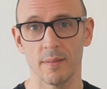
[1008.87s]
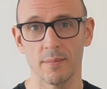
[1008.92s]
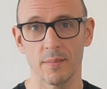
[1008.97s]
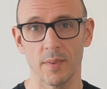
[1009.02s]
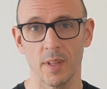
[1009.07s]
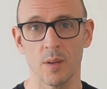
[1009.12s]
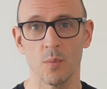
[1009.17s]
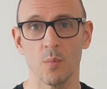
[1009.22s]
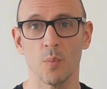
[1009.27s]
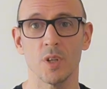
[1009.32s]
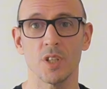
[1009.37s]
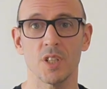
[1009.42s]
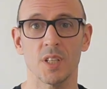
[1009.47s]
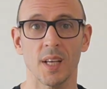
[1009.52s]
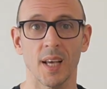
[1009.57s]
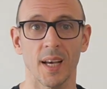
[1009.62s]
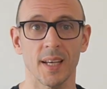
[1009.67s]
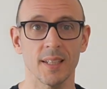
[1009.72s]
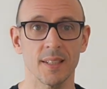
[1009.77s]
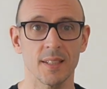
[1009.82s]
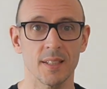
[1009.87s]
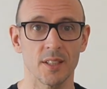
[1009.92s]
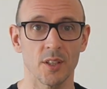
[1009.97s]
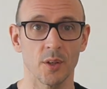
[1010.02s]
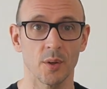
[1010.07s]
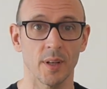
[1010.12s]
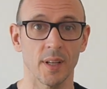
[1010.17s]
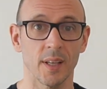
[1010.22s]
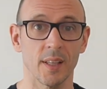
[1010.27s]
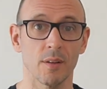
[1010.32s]
in which case you
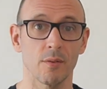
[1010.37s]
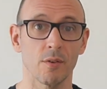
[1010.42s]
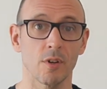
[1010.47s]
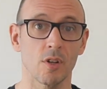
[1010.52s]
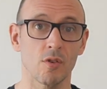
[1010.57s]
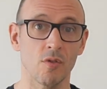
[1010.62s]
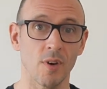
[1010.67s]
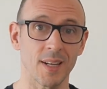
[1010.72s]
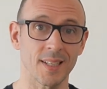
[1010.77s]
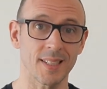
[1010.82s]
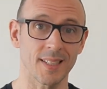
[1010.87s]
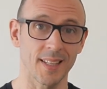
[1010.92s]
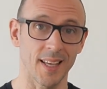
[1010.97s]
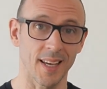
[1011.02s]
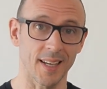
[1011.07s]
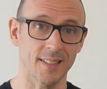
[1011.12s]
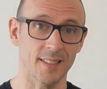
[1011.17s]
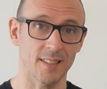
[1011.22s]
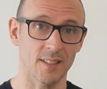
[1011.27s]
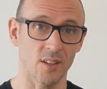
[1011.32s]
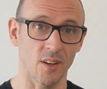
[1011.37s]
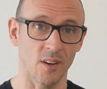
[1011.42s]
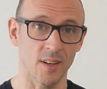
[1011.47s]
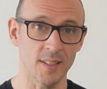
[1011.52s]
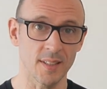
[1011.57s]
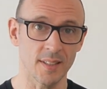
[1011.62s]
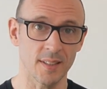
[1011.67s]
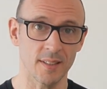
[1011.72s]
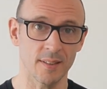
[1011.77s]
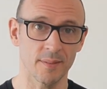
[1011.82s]
can either regress the
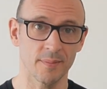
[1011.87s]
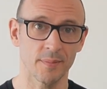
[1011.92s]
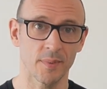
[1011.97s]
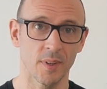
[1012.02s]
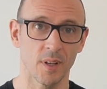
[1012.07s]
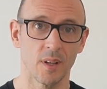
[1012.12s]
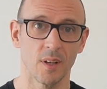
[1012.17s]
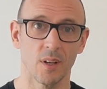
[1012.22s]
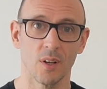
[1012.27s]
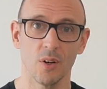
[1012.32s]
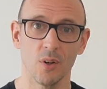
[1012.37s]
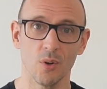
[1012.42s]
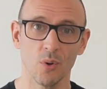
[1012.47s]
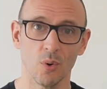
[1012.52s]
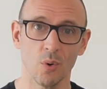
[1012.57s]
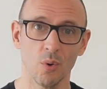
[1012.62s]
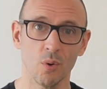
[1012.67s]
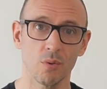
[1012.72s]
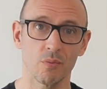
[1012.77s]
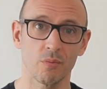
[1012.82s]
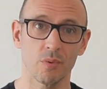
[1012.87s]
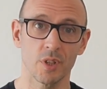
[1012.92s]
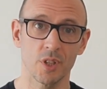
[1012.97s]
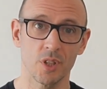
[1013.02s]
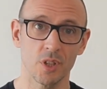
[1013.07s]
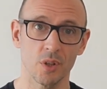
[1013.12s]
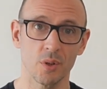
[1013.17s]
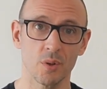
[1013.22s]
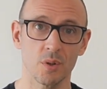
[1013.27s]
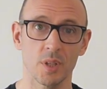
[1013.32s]
exercise or
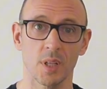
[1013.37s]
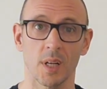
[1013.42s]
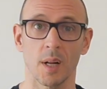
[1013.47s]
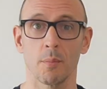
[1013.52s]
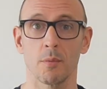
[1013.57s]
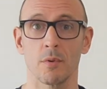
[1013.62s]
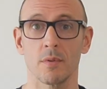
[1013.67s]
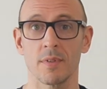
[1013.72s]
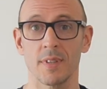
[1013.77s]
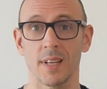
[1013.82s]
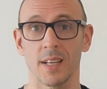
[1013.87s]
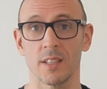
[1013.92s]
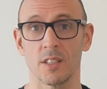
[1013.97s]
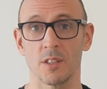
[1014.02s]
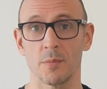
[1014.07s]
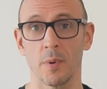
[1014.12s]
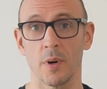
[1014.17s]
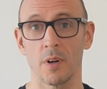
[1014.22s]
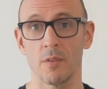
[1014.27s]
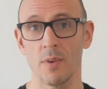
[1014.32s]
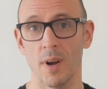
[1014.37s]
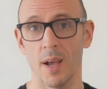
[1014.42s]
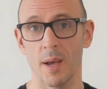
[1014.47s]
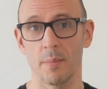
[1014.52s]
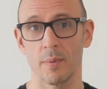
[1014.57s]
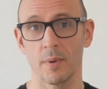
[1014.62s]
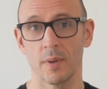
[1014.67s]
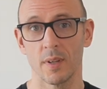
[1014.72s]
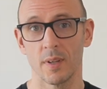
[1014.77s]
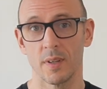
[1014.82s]
reduce the number of seconds per
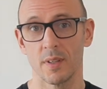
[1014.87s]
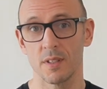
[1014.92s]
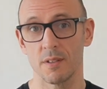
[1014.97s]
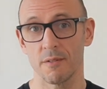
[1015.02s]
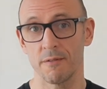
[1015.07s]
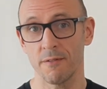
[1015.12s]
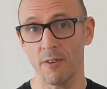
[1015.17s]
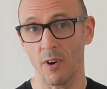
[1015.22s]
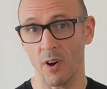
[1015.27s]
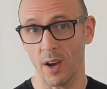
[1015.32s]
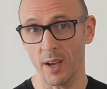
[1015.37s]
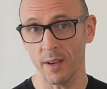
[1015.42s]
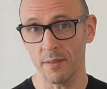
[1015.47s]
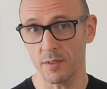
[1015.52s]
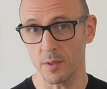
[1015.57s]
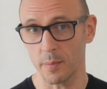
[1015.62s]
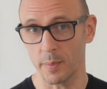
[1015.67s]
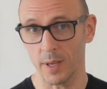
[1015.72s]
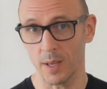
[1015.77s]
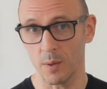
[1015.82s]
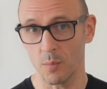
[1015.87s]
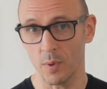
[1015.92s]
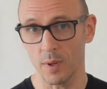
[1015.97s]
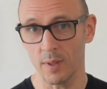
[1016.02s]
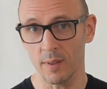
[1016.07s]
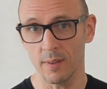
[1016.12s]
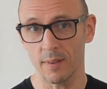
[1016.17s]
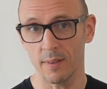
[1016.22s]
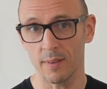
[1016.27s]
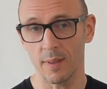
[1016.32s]
rep to 5 to begin
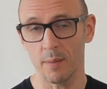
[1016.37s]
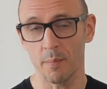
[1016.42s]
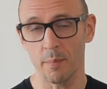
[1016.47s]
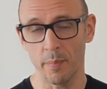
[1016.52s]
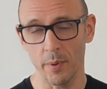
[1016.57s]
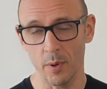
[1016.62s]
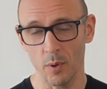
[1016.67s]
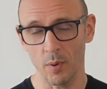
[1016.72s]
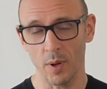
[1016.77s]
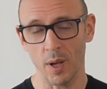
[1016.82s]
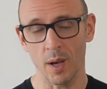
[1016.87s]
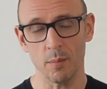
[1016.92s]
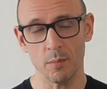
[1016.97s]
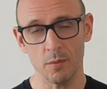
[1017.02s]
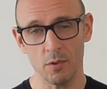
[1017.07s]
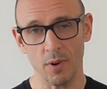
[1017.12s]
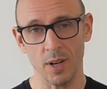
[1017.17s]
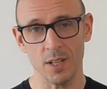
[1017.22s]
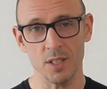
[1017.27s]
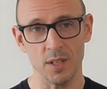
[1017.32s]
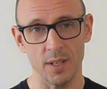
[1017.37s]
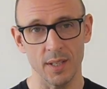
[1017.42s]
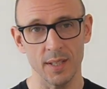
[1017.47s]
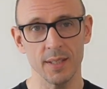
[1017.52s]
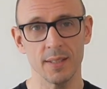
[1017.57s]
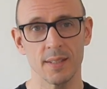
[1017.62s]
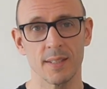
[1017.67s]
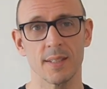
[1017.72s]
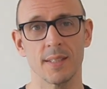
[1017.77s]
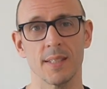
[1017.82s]
with, then build up gradually
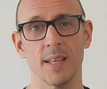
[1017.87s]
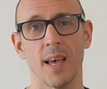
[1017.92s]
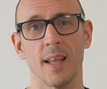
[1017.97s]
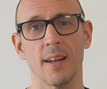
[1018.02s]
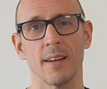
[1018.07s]
to 10.